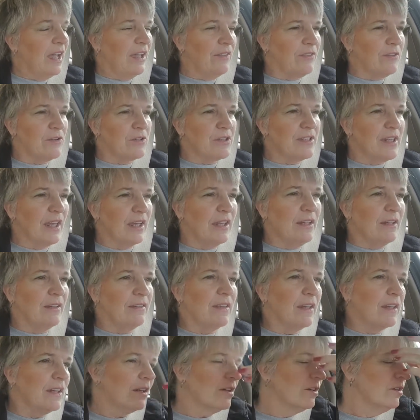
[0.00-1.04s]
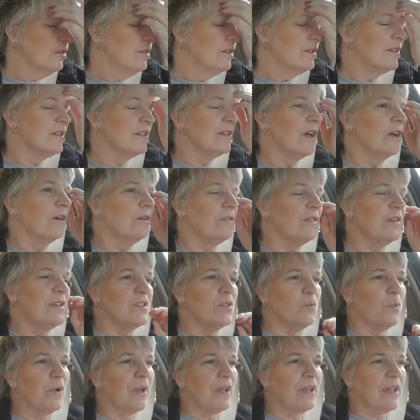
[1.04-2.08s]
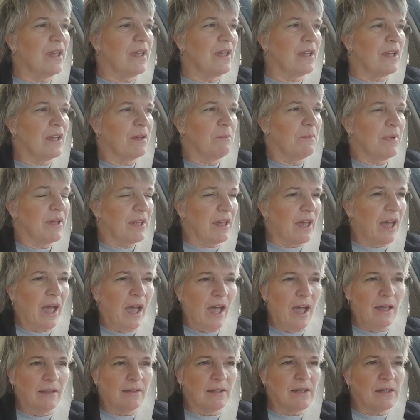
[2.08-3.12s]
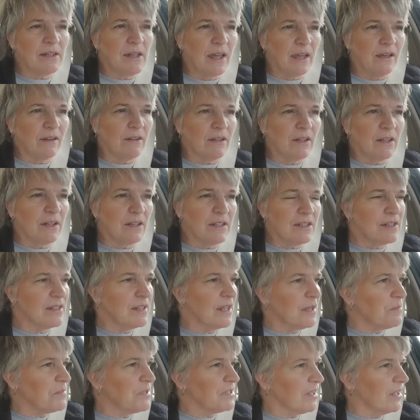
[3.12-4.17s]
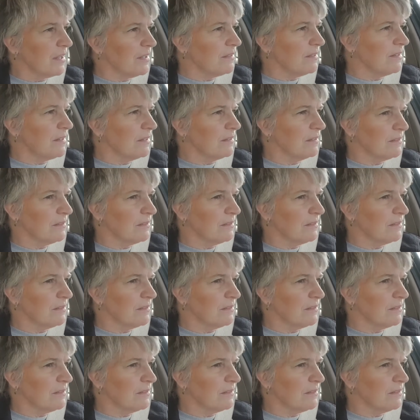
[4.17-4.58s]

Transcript: And they're saying that it could snow this weekend, but I highly doubt it. It seems like